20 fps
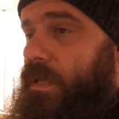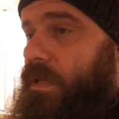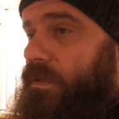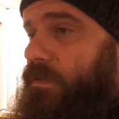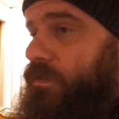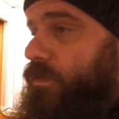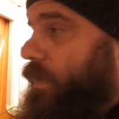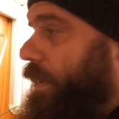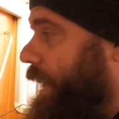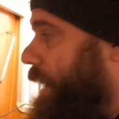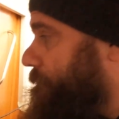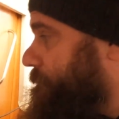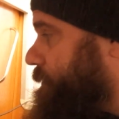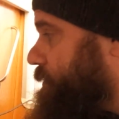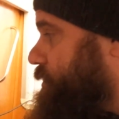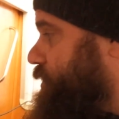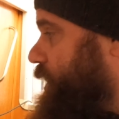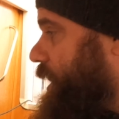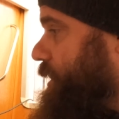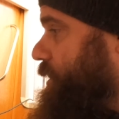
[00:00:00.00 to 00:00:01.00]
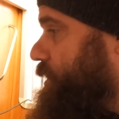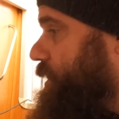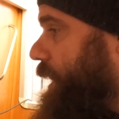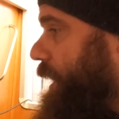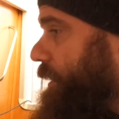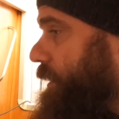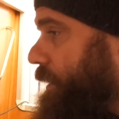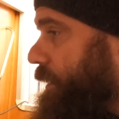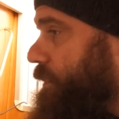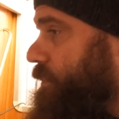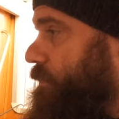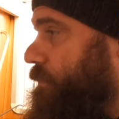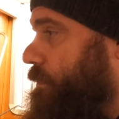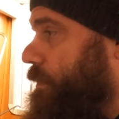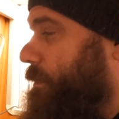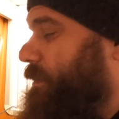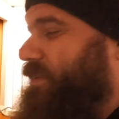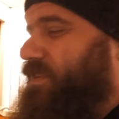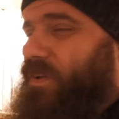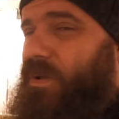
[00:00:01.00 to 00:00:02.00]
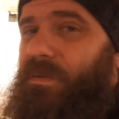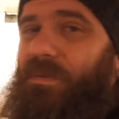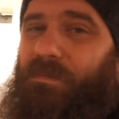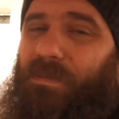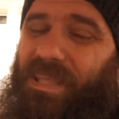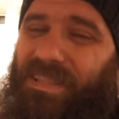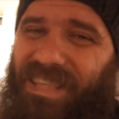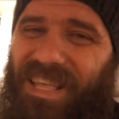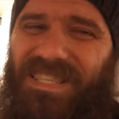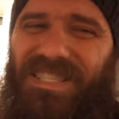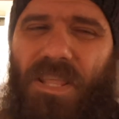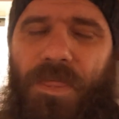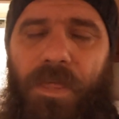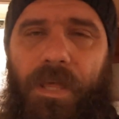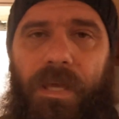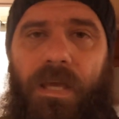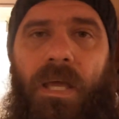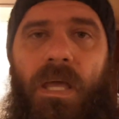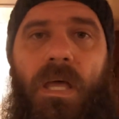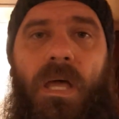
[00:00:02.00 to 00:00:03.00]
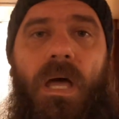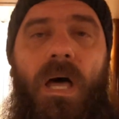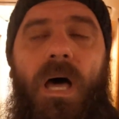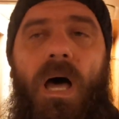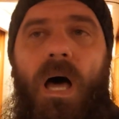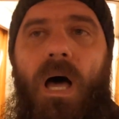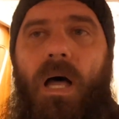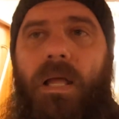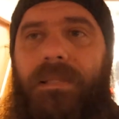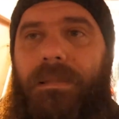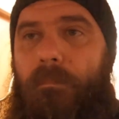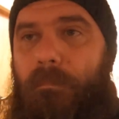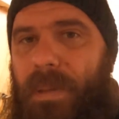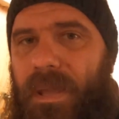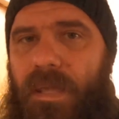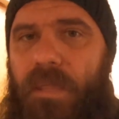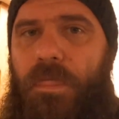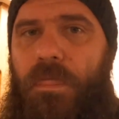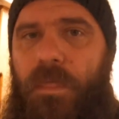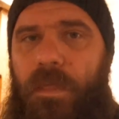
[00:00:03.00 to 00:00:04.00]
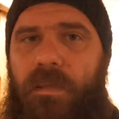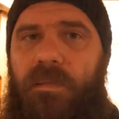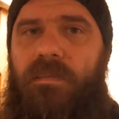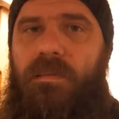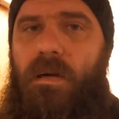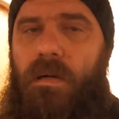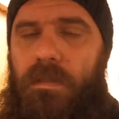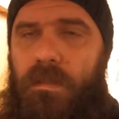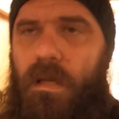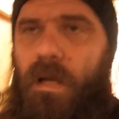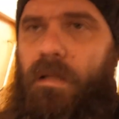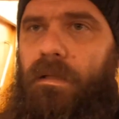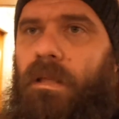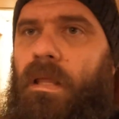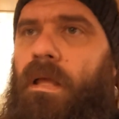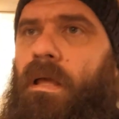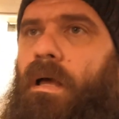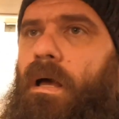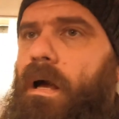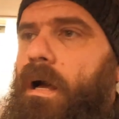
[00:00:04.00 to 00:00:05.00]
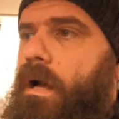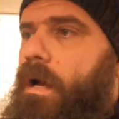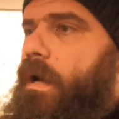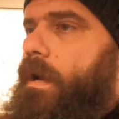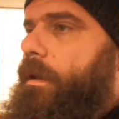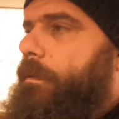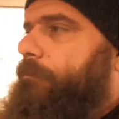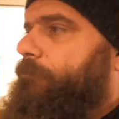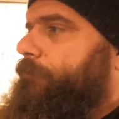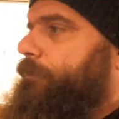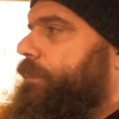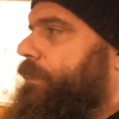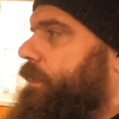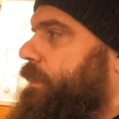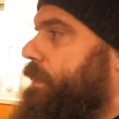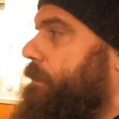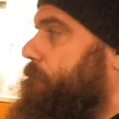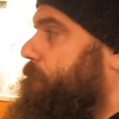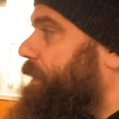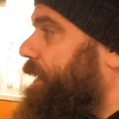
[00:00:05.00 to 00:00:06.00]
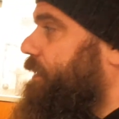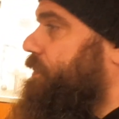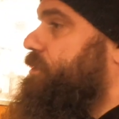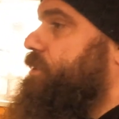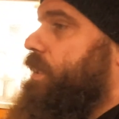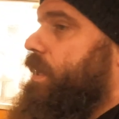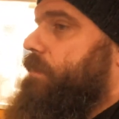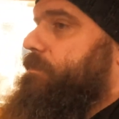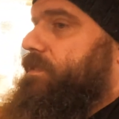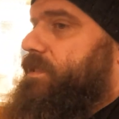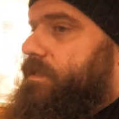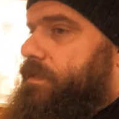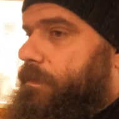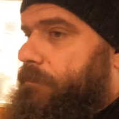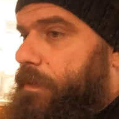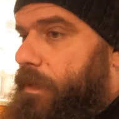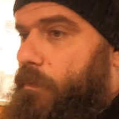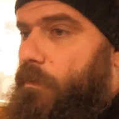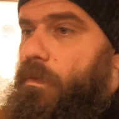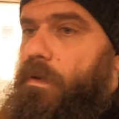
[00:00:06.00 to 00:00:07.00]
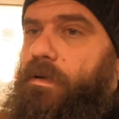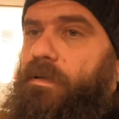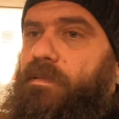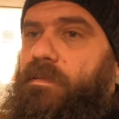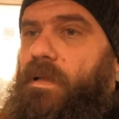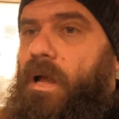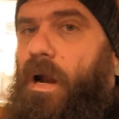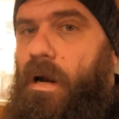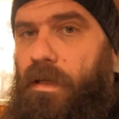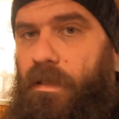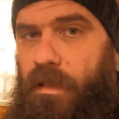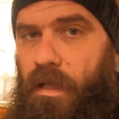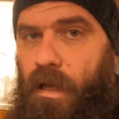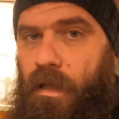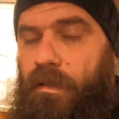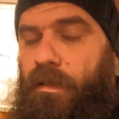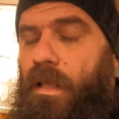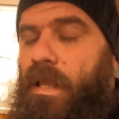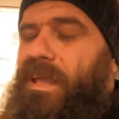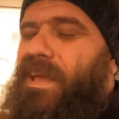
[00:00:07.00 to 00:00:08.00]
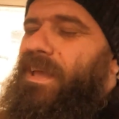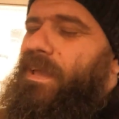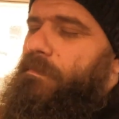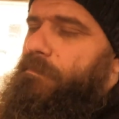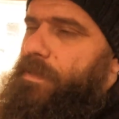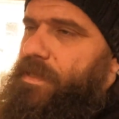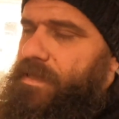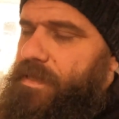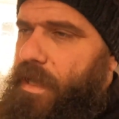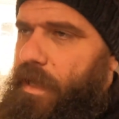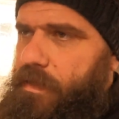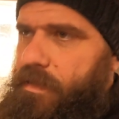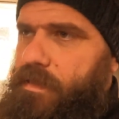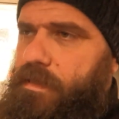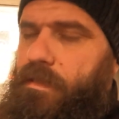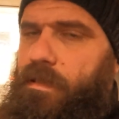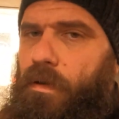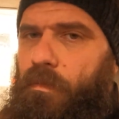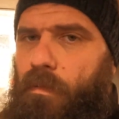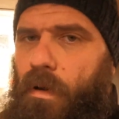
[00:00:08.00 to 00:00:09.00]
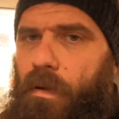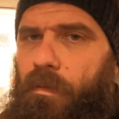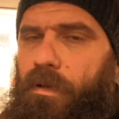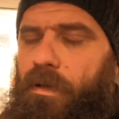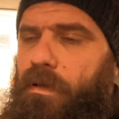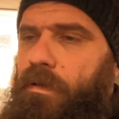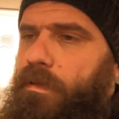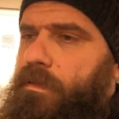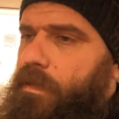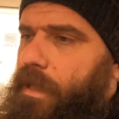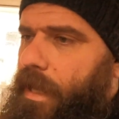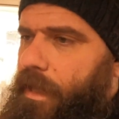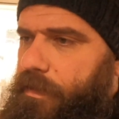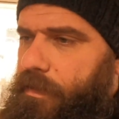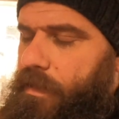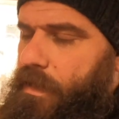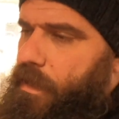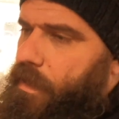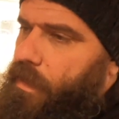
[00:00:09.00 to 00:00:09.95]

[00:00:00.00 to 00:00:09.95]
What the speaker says: so I have to change that. I need to remember. So, and that's the thing. The big things are done. The big jobs, the big works are done. Besides the router, that